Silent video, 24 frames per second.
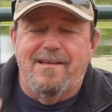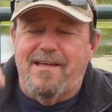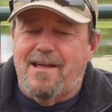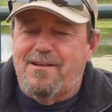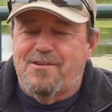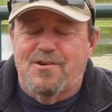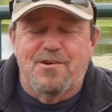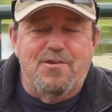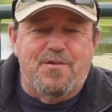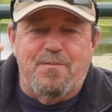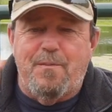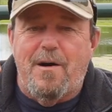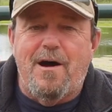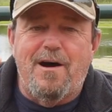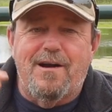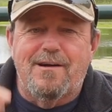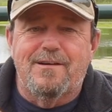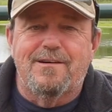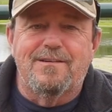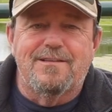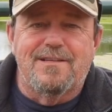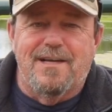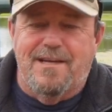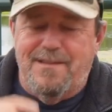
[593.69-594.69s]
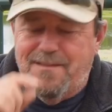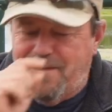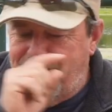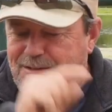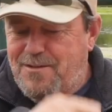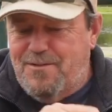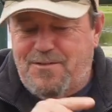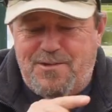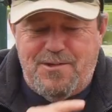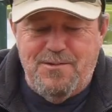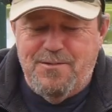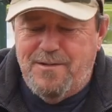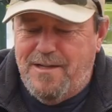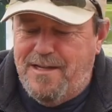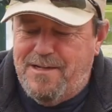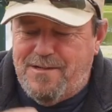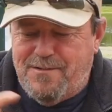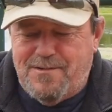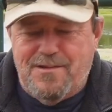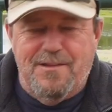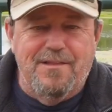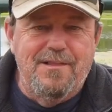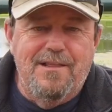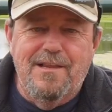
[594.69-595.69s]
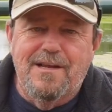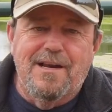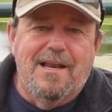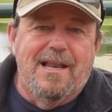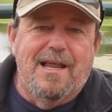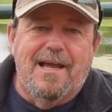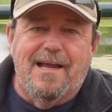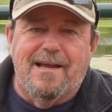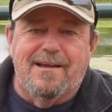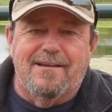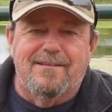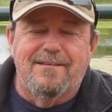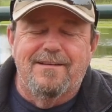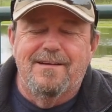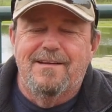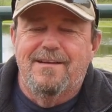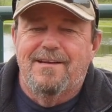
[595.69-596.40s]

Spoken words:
that's your spotters, and then you shoot each of the little eggs.